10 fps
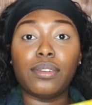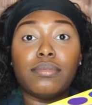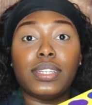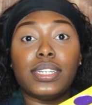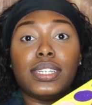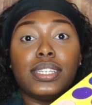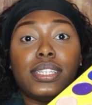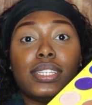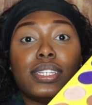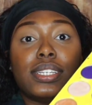which is
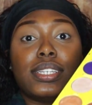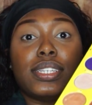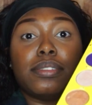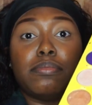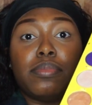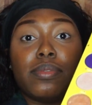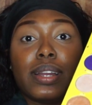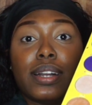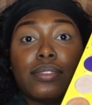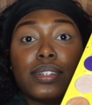this
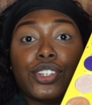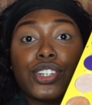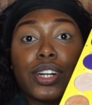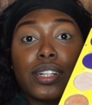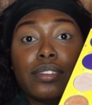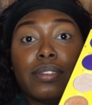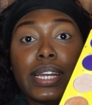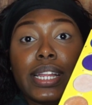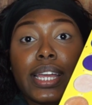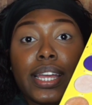brownish color
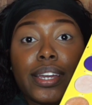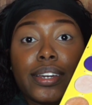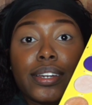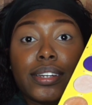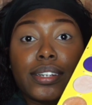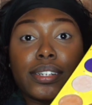right here.